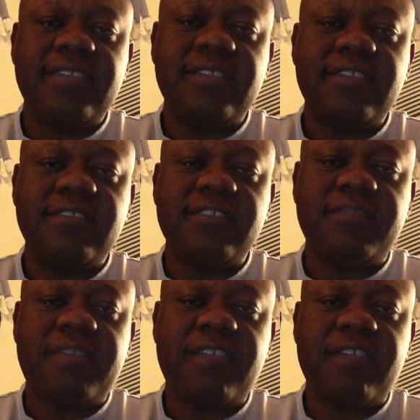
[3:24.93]
there's a
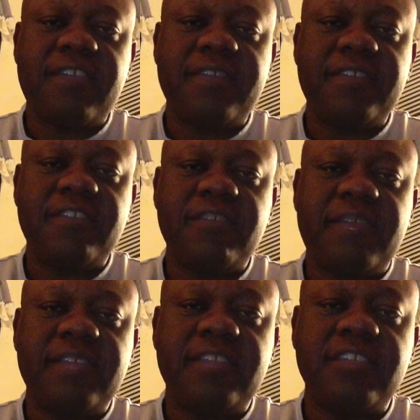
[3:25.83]
paragraph in there
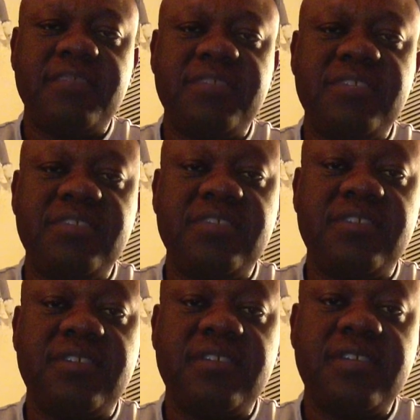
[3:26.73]
about the
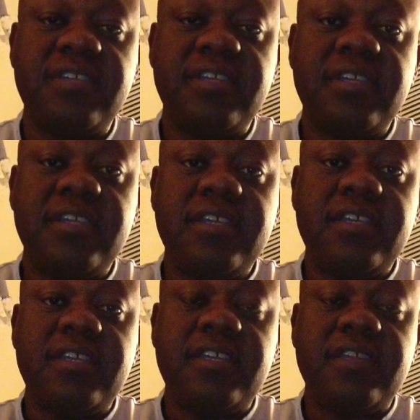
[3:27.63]
abuser
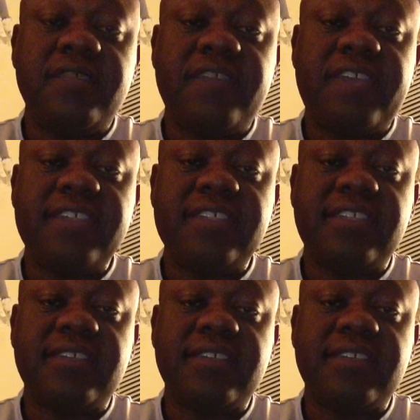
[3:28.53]
confessing